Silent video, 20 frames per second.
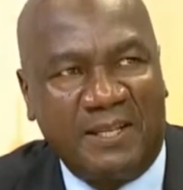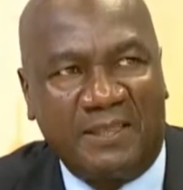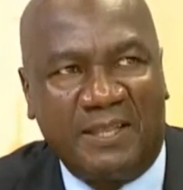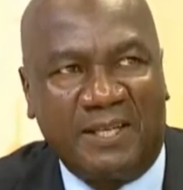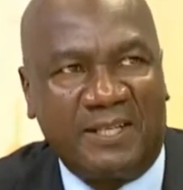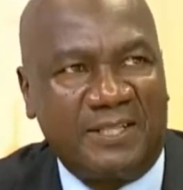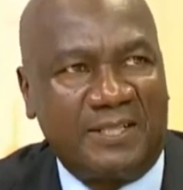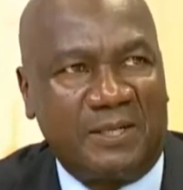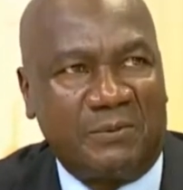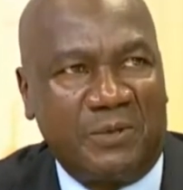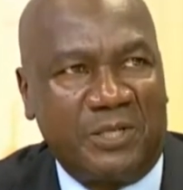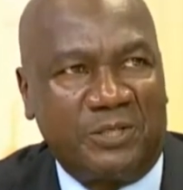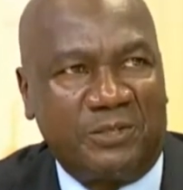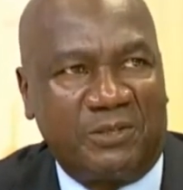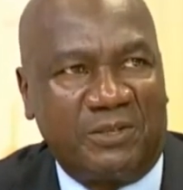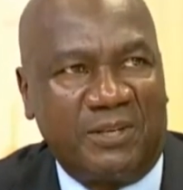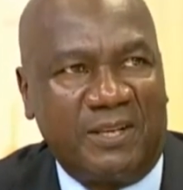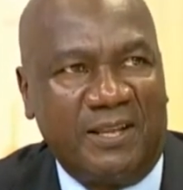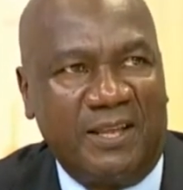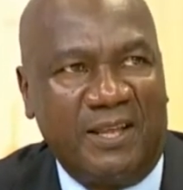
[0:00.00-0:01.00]
That is the
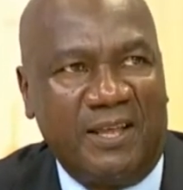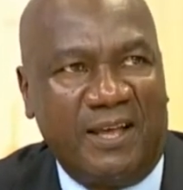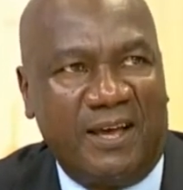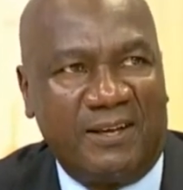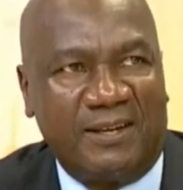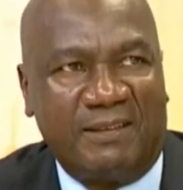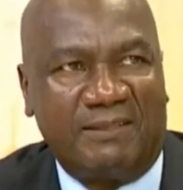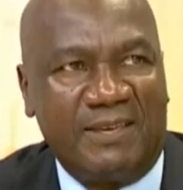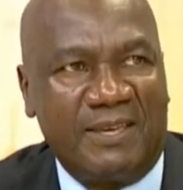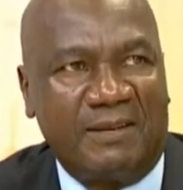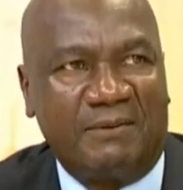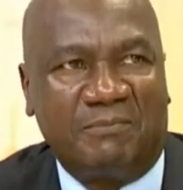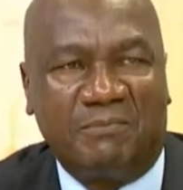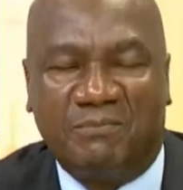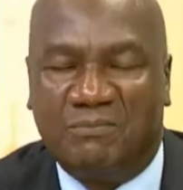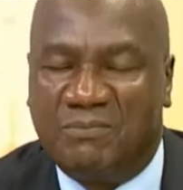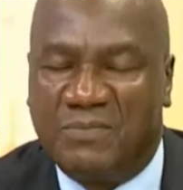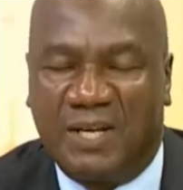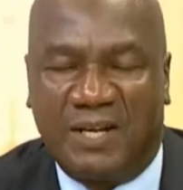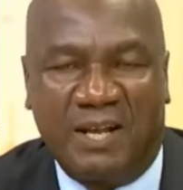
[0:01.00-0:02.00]
question. Okay. And I
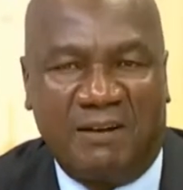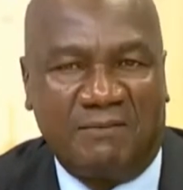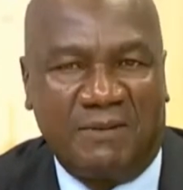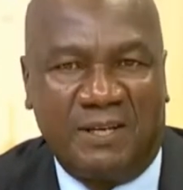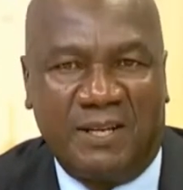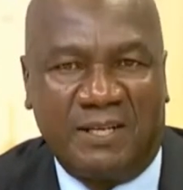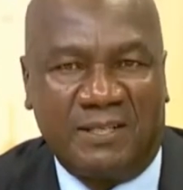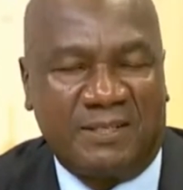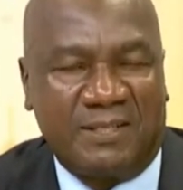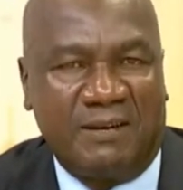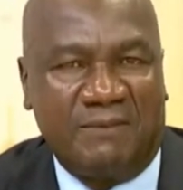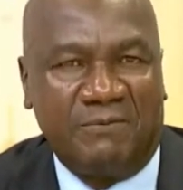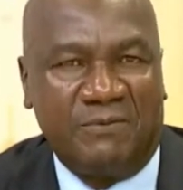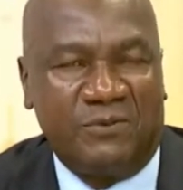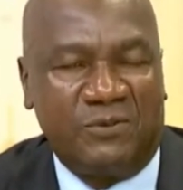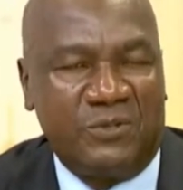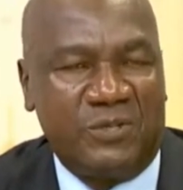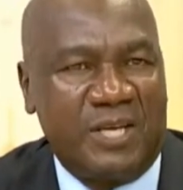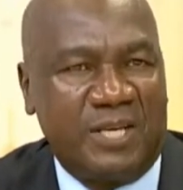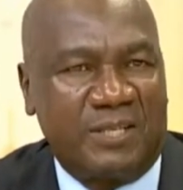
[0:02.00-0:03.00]
think the governors
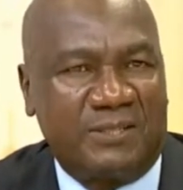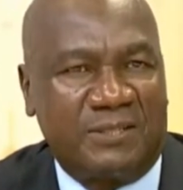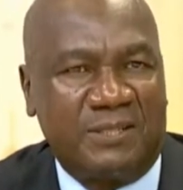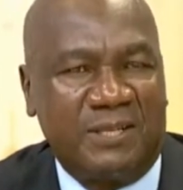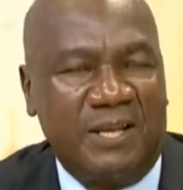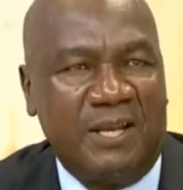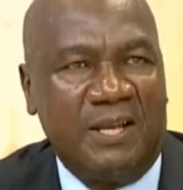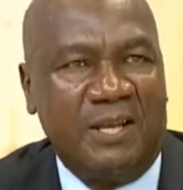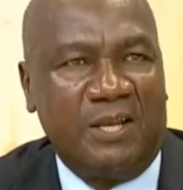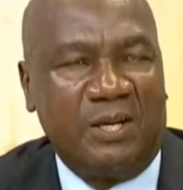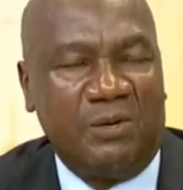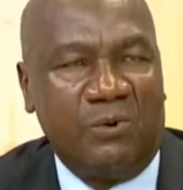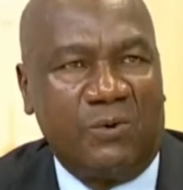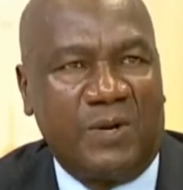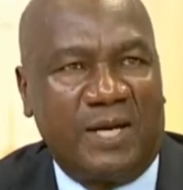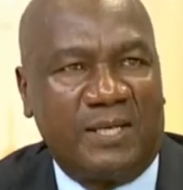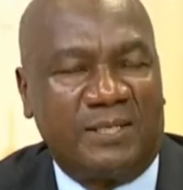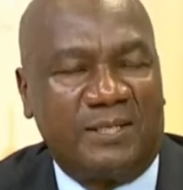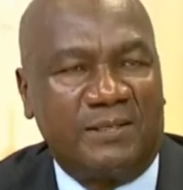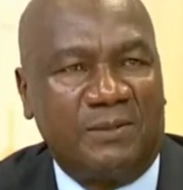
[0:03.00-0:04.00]
have to just
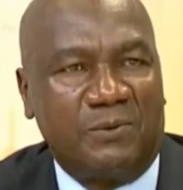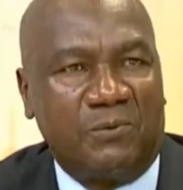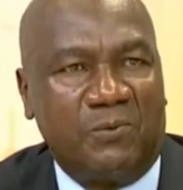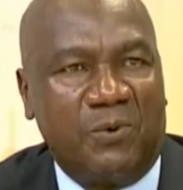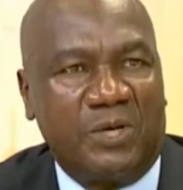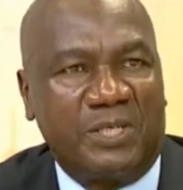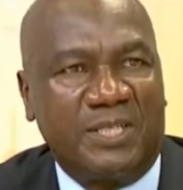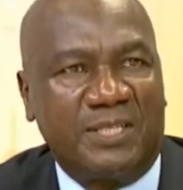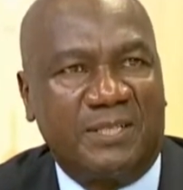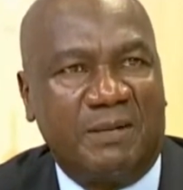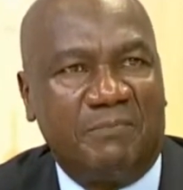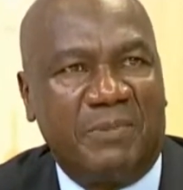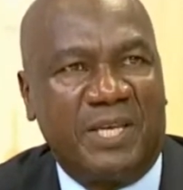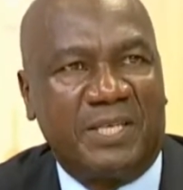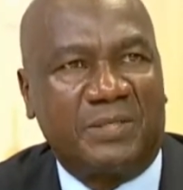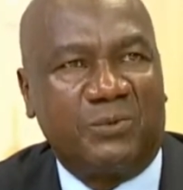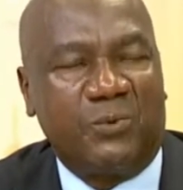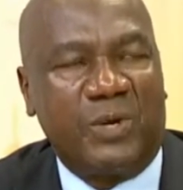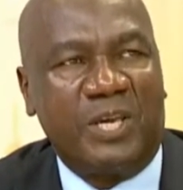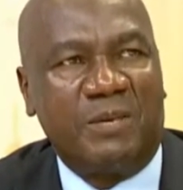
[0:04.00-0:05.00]
look at what is the
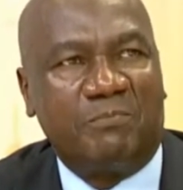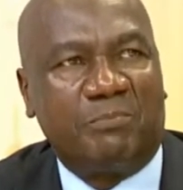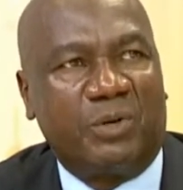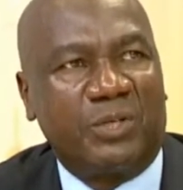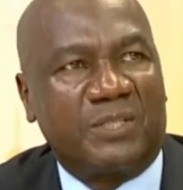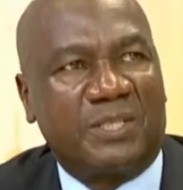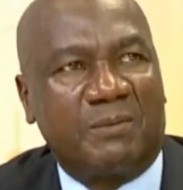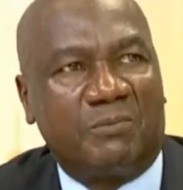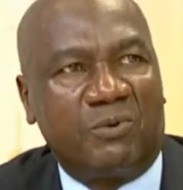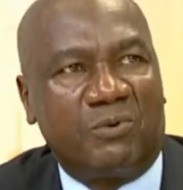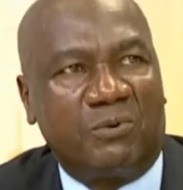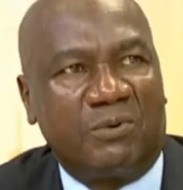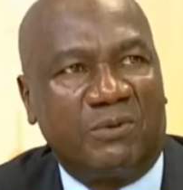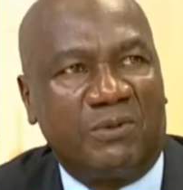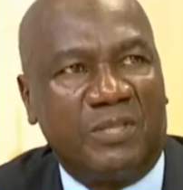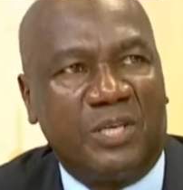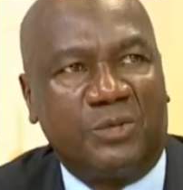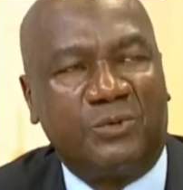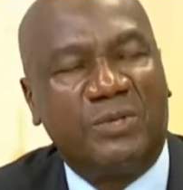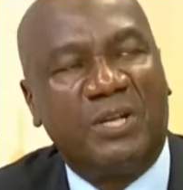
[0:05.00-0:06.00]
best way possible.
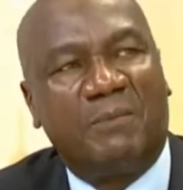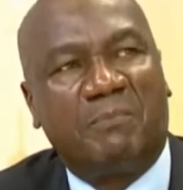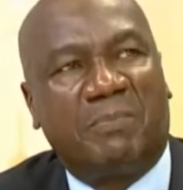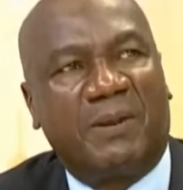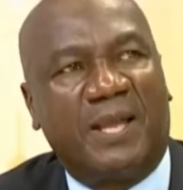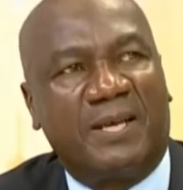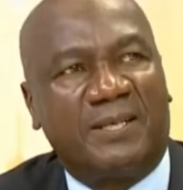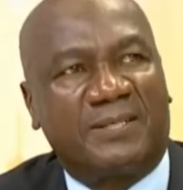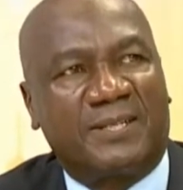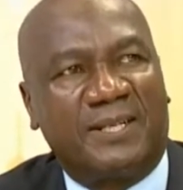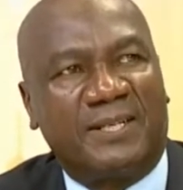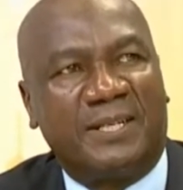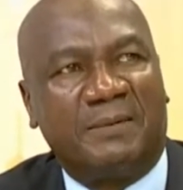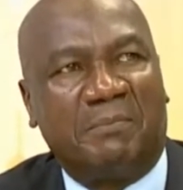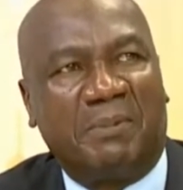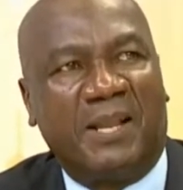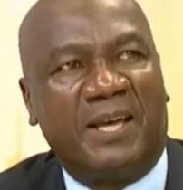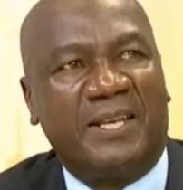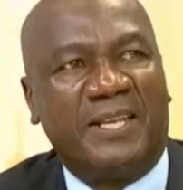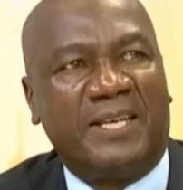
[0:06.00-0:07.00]
They should have
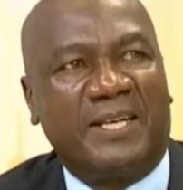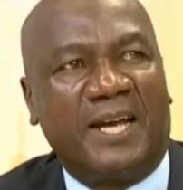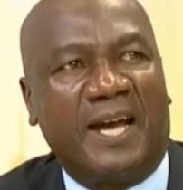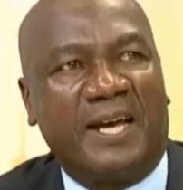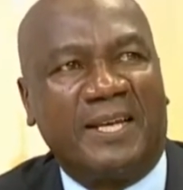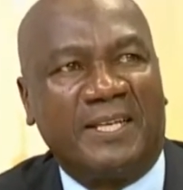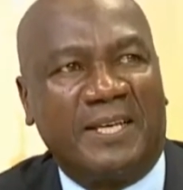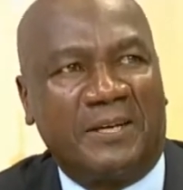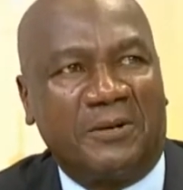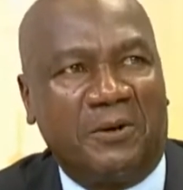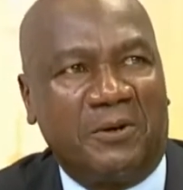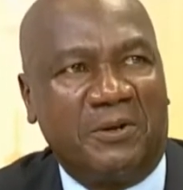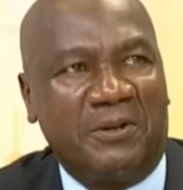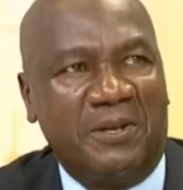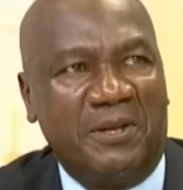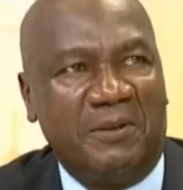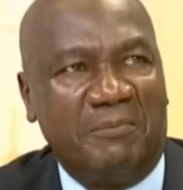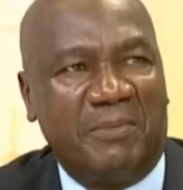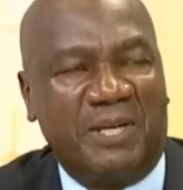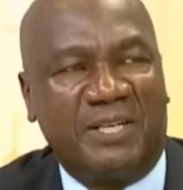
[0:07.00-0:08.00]
started planning earlier on.
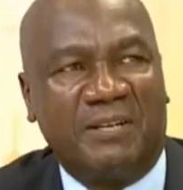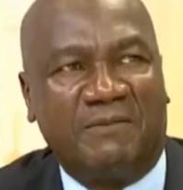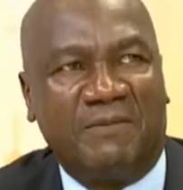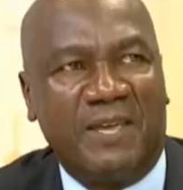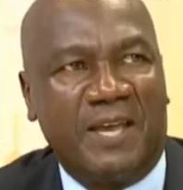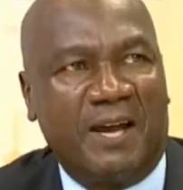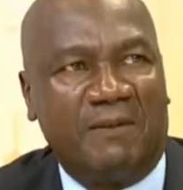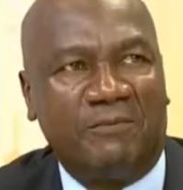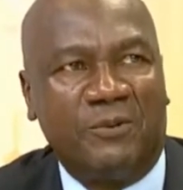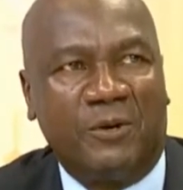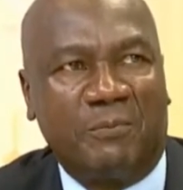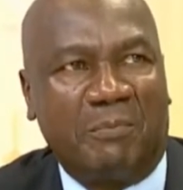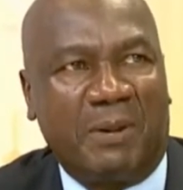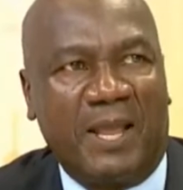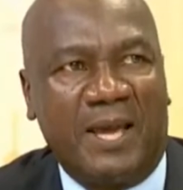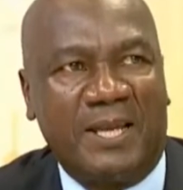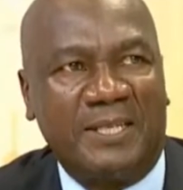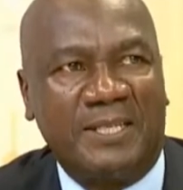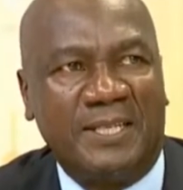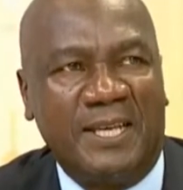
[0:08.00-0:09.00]
But if they have not
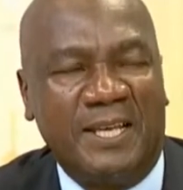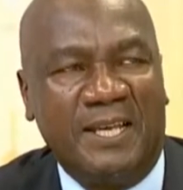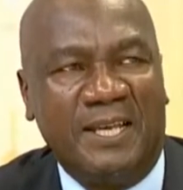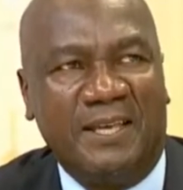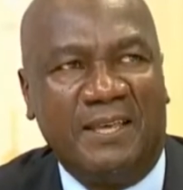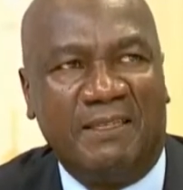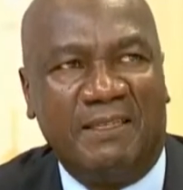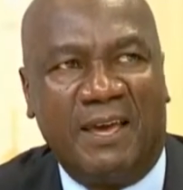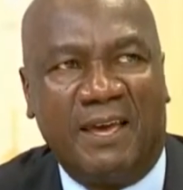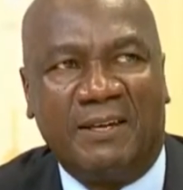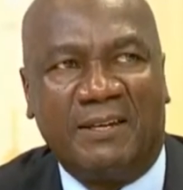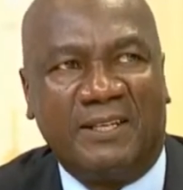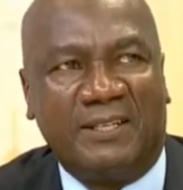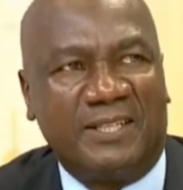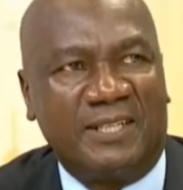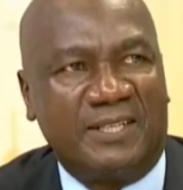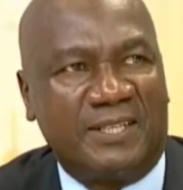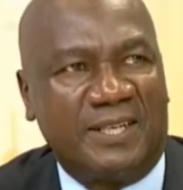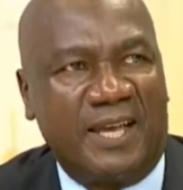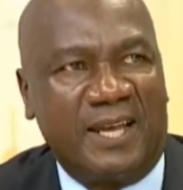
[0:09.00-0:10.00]
planned, then
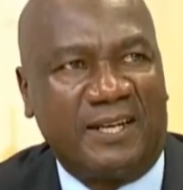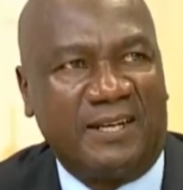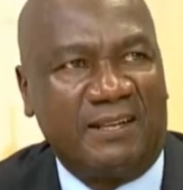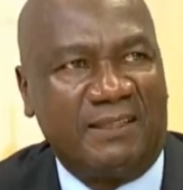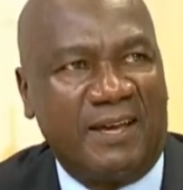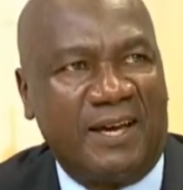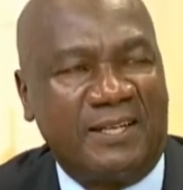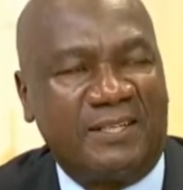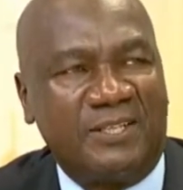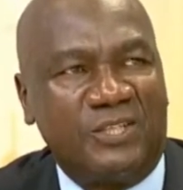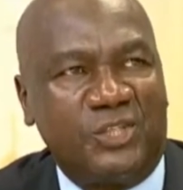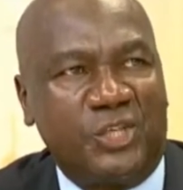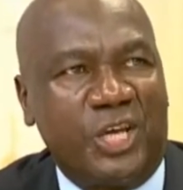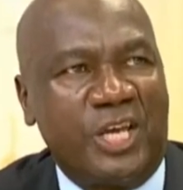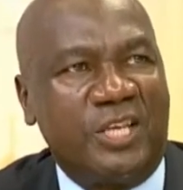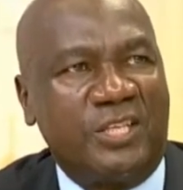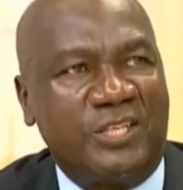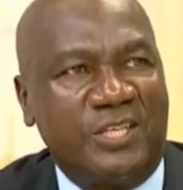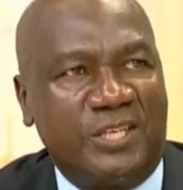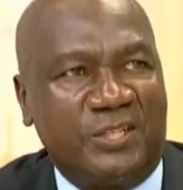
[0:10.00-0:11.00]
it is likely that
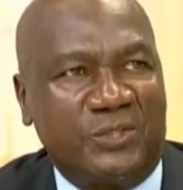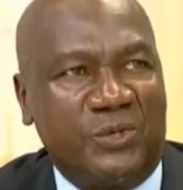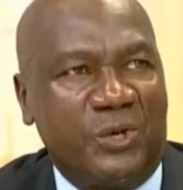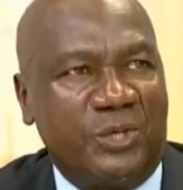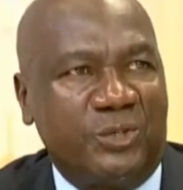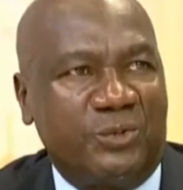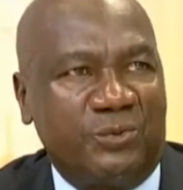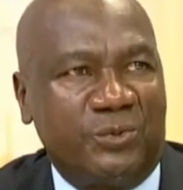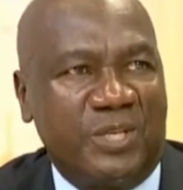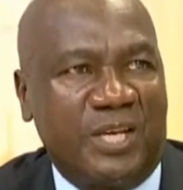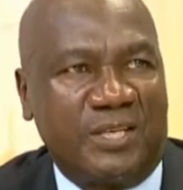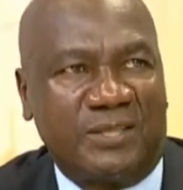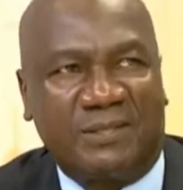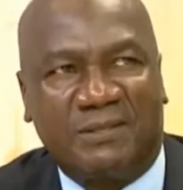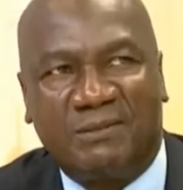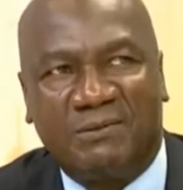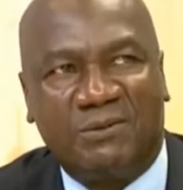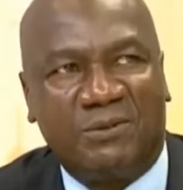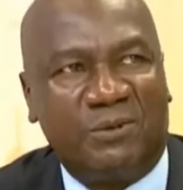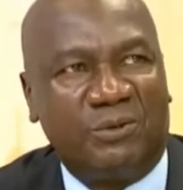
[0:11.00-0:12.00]
change is going to
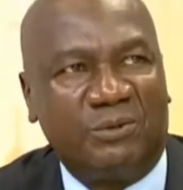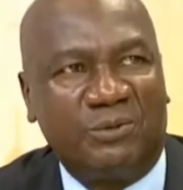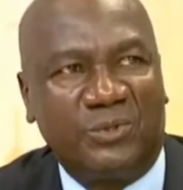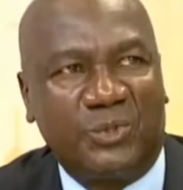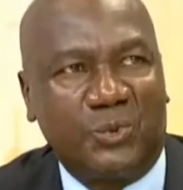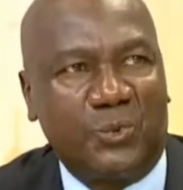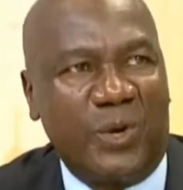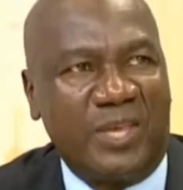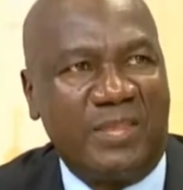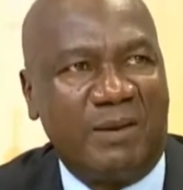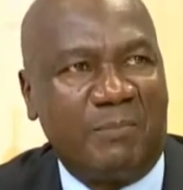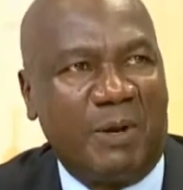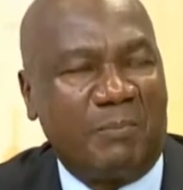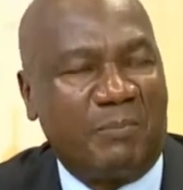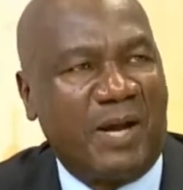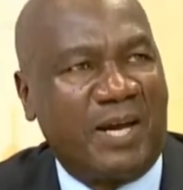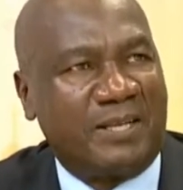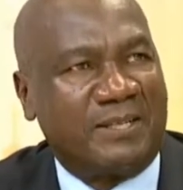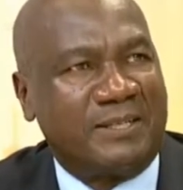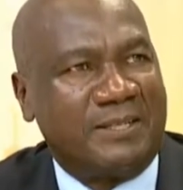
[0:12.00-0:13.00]
just, sway them
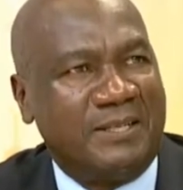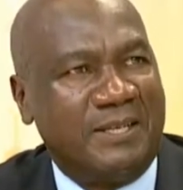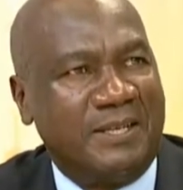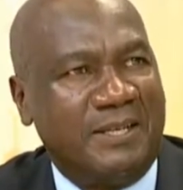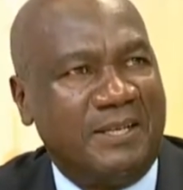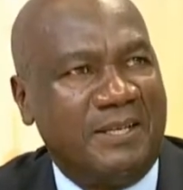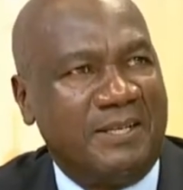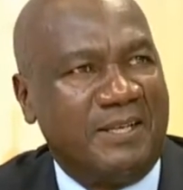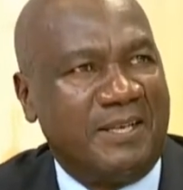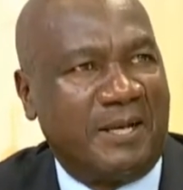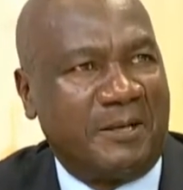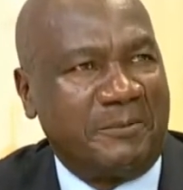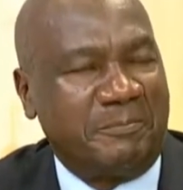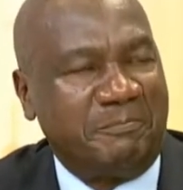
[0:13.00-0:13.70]
apart. Okay. Yeah.